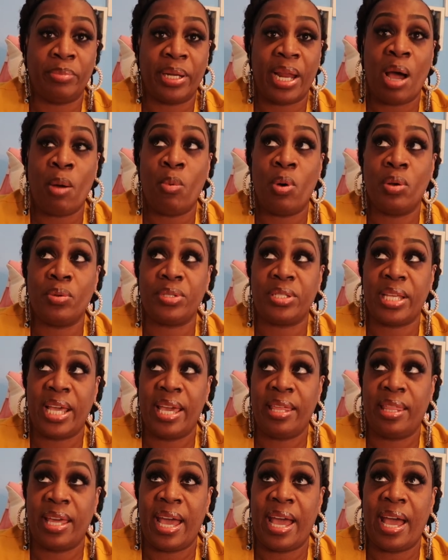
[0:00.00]
but I won't
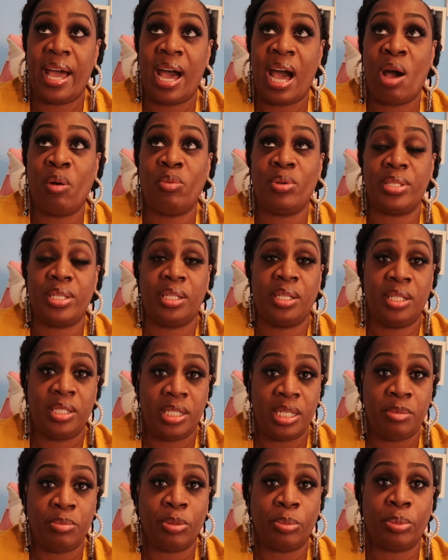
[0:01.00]
say that I was in a
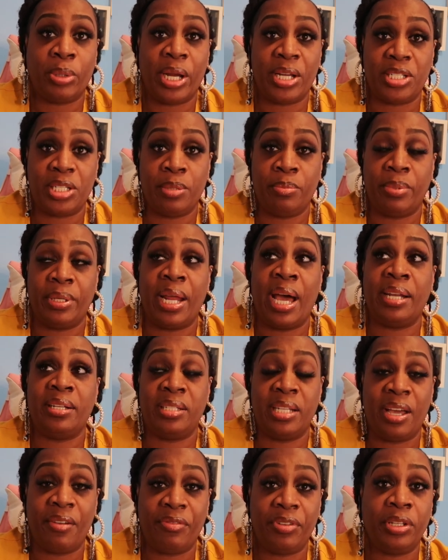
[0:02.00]
deep depression, but I
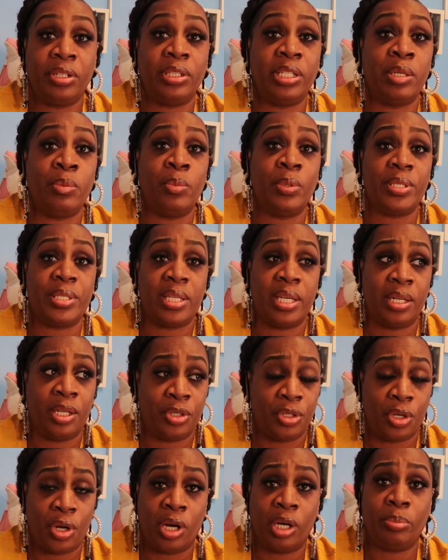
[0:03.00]
definitely was in a
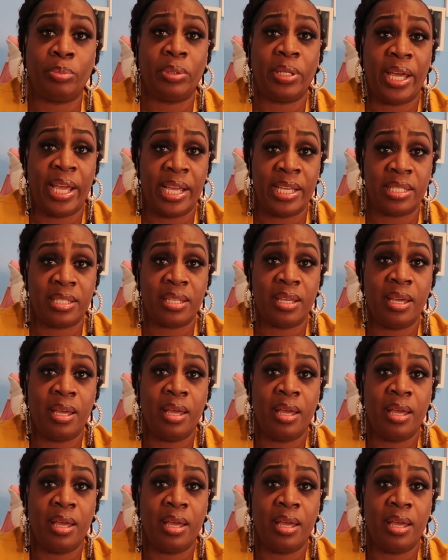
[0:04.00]
dark place